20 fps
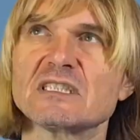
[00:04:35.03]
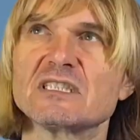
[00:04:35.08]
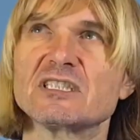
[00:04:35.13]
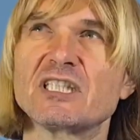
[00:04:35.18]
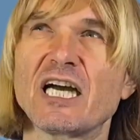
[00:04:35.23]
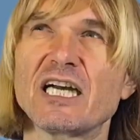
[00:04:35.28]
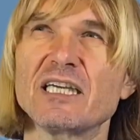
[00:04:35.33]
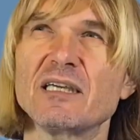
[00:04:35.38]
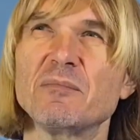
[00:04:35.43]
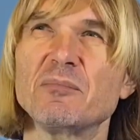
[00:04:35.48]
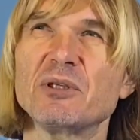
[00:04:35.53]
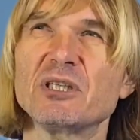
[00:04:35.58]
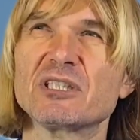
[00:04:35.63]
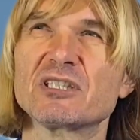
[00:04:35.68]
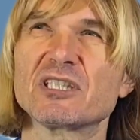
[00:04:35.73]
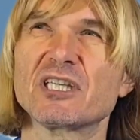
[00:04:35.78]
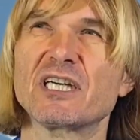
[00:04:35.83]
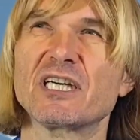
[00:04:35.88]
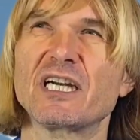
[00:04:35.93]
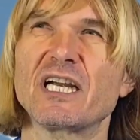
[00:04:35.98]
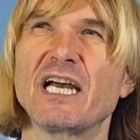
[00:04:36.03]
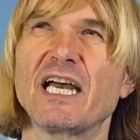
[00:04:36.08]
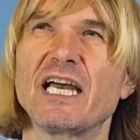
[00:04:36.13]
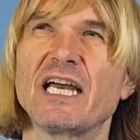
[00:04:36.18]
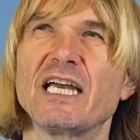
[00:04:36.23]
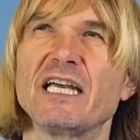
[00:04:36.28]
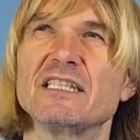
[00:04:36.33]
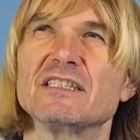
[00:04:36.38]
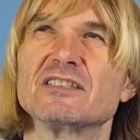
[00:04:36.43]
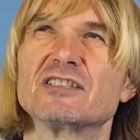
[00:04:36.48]
diameter,
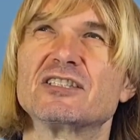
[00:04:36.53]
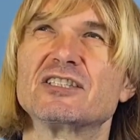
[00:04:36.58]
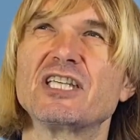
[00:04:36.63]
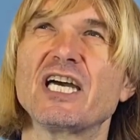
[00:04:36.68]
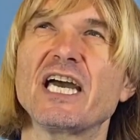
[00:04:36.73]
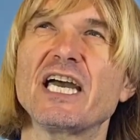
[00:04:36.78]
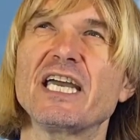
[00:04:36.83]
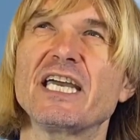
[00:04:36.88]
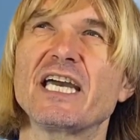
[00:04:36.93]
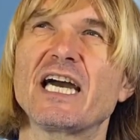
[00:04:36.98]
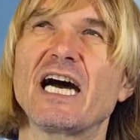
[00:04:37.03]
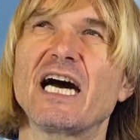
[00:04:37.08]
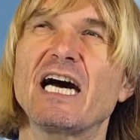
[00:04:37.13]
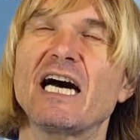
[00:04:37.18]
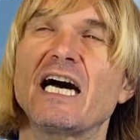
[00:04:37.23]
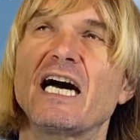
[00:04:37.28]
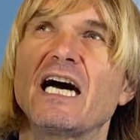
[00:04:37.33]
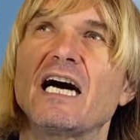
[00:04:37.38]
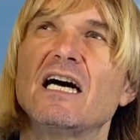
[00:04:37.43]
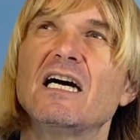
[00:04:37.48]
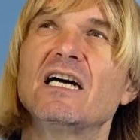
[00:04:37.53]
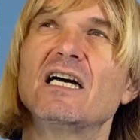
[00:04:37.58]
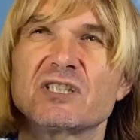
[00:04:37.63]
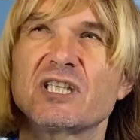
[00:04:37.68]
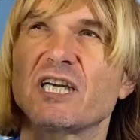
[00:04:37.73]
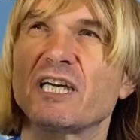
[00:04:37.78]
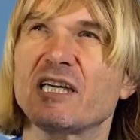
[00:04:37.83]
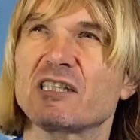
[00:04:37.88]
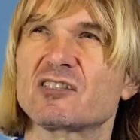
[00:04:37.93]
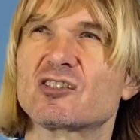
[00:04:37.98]
and they are
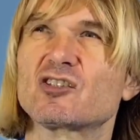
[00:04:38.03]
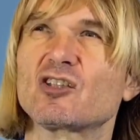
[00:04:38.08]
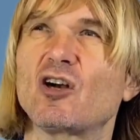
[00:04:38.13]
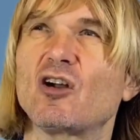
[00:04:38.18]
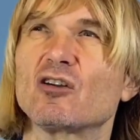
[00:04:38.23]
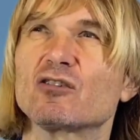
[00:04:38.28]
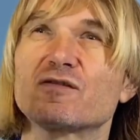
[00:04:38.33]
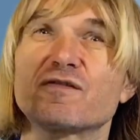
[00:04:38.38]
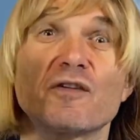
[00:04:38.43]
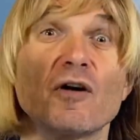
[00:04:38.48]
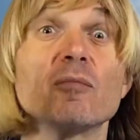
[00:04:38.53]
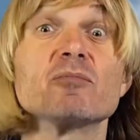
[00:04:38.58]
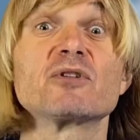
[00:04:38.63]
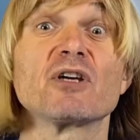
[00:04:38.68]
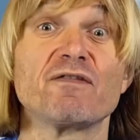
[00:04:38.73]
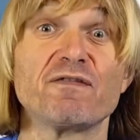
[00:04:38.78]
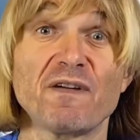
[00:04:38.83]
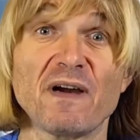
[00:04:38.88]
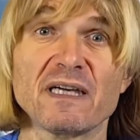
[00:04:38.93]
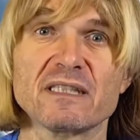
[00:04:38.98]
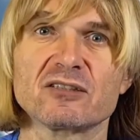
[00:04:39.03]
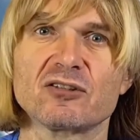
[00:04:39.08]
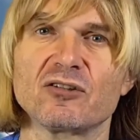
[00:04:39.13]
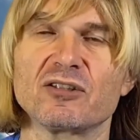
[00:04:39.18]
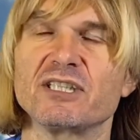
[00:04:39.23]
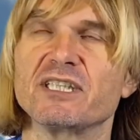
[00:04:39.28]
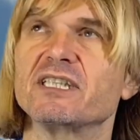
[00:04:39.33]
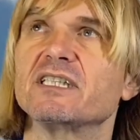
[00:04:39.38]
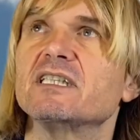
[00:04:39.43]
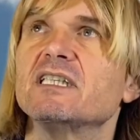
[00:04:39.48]
sold from the
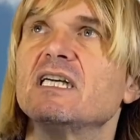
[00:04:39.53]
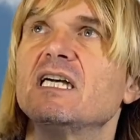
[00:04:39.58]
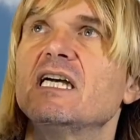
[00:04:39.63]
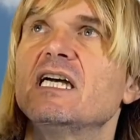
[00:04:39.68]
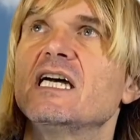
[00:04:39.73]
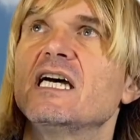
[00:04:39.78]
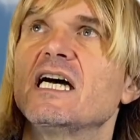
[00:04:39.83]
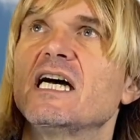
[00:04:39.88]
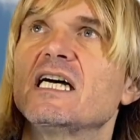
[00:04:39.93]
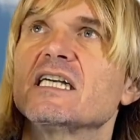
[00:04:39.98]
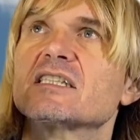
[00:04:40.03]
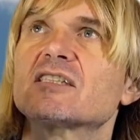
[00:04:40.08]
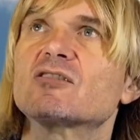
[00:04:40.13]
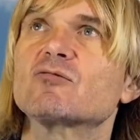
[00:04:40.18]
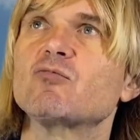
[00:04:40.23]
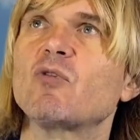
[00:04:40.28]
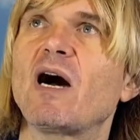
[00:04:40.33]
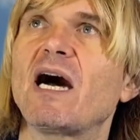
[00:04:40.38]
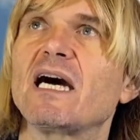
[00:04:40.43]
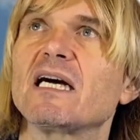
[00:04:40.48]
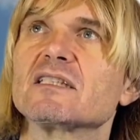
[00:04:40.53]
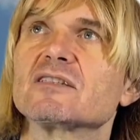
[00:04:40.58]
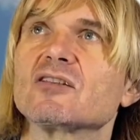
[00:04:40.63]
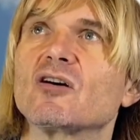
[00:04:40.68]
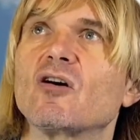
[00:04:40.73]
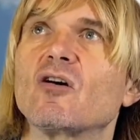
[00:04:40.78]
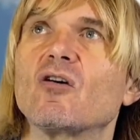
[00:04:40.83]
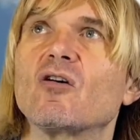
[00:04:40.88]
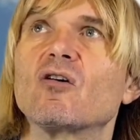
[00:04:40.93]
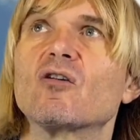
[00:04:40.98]
factory as 1
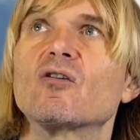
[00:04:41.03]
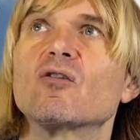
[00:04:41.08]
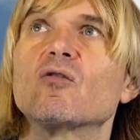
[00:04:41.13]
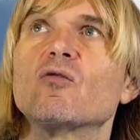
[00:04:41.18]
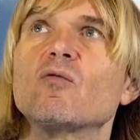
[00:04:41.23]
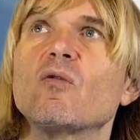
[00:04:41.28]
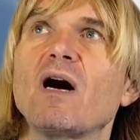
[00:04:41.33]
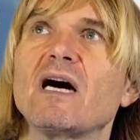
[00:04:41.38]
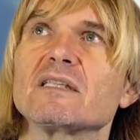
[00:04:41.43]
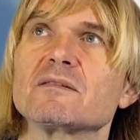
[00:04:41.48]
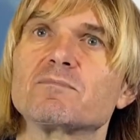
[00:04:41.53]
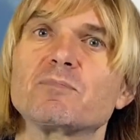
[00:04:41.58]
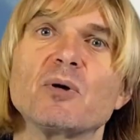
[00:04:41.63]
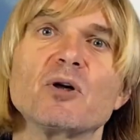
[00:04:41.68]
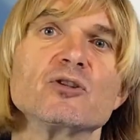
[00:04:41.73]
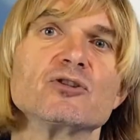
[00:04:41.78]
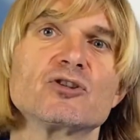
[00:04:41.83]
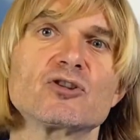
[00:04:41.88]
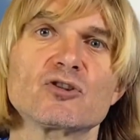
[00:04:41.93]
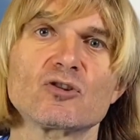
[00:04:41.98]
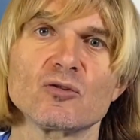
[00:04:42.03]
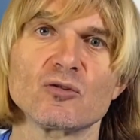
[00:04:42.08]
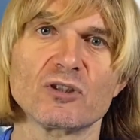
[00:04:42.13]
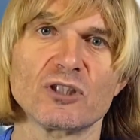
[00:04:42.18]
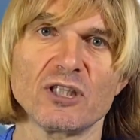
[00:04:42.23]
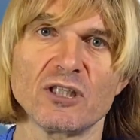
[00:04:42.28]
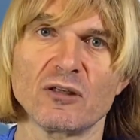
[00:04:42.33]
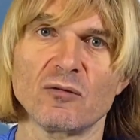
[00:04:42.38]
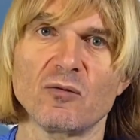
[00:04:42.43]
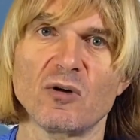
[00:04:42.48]
or 1.2
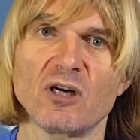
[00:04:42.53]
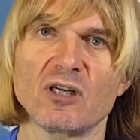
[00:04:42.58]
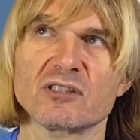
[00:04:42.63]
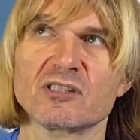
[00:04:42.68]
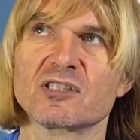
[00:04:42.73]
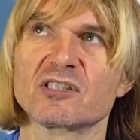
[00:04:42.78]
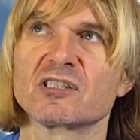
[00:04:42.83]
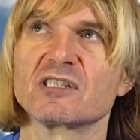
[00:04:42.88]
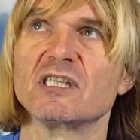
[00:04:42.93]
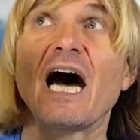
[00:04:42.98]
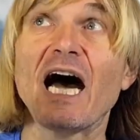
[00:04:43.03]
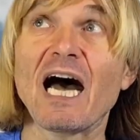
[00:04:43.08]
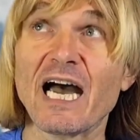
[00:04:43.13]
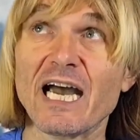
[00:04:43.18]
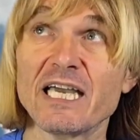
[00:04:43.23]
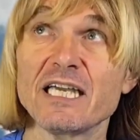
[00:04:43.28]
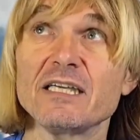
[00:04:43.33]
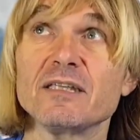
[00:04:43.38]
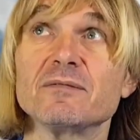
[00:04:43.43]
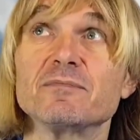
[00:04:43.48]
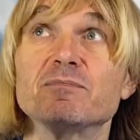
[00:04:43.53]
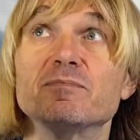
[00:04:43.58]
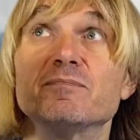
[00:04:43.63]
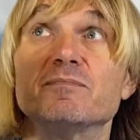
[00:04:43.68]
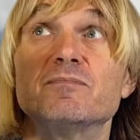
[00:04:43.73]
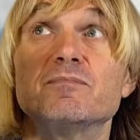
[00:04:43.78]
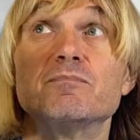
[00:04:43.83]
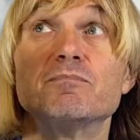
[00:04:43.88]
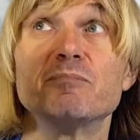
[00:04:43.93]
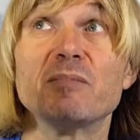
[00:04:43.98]
kilowatts. I
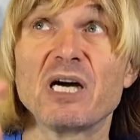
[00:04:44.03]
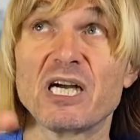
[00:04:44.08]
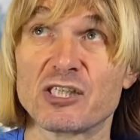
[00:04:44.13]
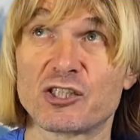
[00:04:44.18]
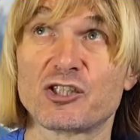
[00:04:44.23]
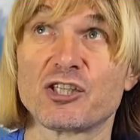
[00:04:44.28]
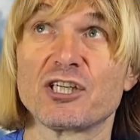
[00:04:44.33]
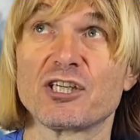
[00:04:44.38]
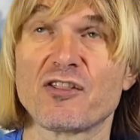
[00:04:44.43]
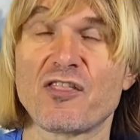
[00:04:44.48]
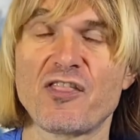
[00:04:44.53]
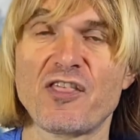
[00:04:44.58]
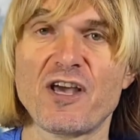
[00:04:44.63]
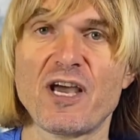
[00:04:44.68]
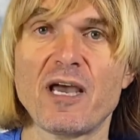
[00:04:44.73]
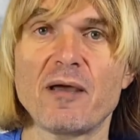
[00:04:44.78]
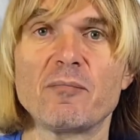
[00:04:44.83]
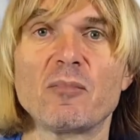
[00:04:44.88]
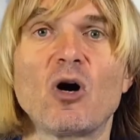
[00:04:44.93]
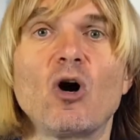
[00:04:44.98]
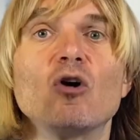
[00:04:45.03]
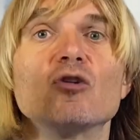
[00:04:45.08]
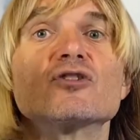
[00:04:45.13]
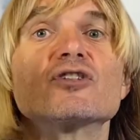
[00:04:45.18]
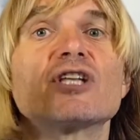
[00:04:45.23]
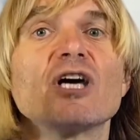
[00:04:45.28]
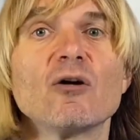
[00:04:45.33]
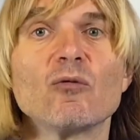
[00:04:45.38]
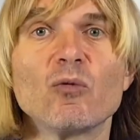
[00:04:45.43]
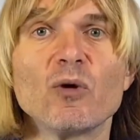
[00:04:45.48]
measured them on
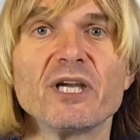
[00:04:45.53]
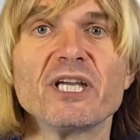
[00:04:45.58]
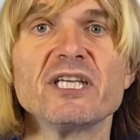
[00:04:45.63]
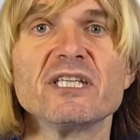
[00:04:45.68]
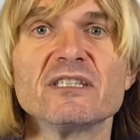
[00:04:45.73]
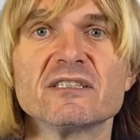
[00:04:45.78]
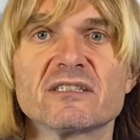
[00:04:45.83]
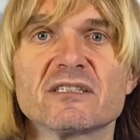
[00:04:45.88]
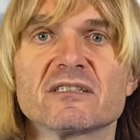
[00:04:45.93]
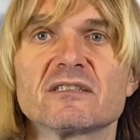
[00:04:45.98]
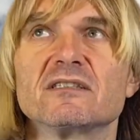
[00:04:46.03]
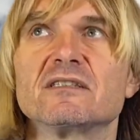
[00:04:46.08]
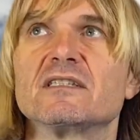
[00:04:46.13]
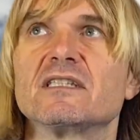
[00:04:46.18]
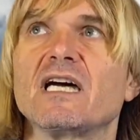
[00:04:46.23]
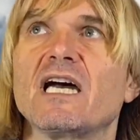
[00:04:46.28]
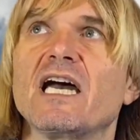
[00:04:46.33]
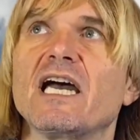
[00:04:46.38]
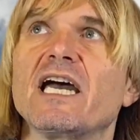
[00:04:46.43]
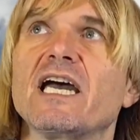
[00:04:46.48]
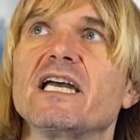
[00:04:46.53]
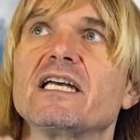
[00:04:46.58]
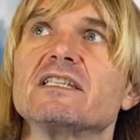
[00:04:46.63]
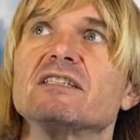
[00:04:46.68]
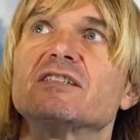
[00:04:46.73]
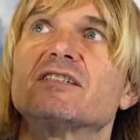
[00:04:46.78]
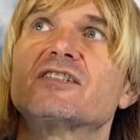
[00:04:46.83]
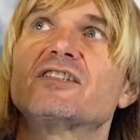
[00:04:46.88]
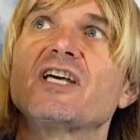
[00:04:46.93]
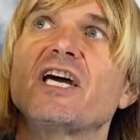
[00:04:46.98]
the wind,
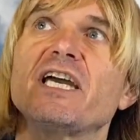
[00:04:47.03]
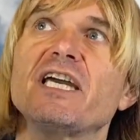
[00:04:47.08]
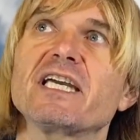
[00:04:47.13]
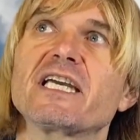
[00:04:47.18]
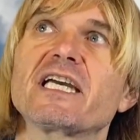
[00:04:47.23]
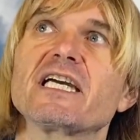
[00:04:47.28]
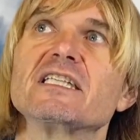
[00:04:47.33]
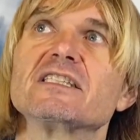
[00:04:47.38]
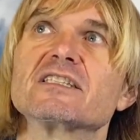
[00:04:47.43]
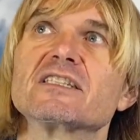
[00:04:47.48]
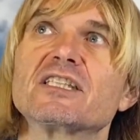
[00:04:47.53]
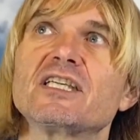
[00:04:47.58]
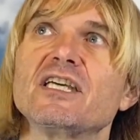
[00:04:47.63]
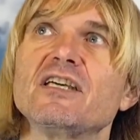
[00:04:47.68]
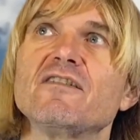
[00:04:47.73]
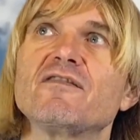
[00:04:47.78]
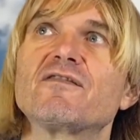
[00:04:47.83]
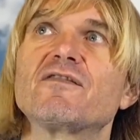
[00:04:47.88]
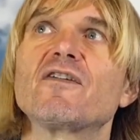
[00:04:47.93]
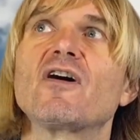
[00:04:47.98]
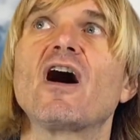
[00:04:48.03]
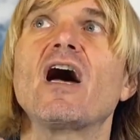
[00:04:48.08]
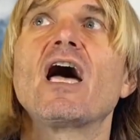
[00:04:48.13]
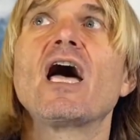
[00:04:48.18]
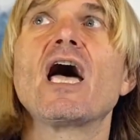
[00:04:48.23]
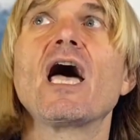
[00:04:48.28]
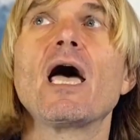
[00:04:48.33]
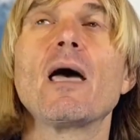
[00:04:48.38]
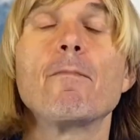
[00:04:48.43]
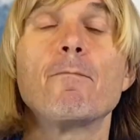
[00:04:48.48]
and they can give
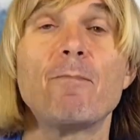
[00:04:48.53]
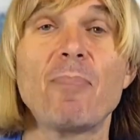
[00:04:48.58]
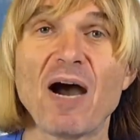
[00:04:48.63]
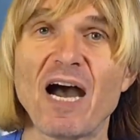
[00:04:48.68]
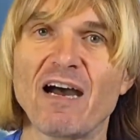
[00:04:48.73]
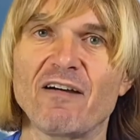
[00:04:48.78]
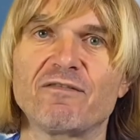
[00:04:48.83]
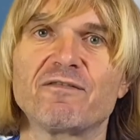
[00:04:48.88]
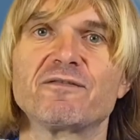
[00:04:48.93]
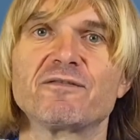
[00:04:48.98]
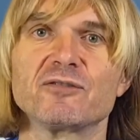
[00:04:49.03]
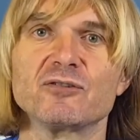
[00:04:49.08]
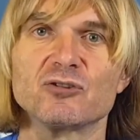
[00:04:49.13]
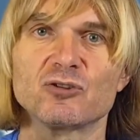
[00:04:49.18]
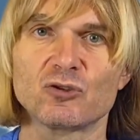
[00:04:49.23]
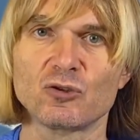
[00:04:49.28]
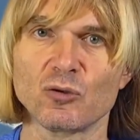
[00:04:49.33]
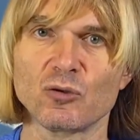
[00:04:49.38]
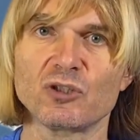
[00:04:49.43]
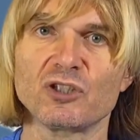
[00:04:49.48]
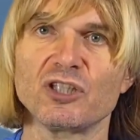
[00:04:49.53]
above 2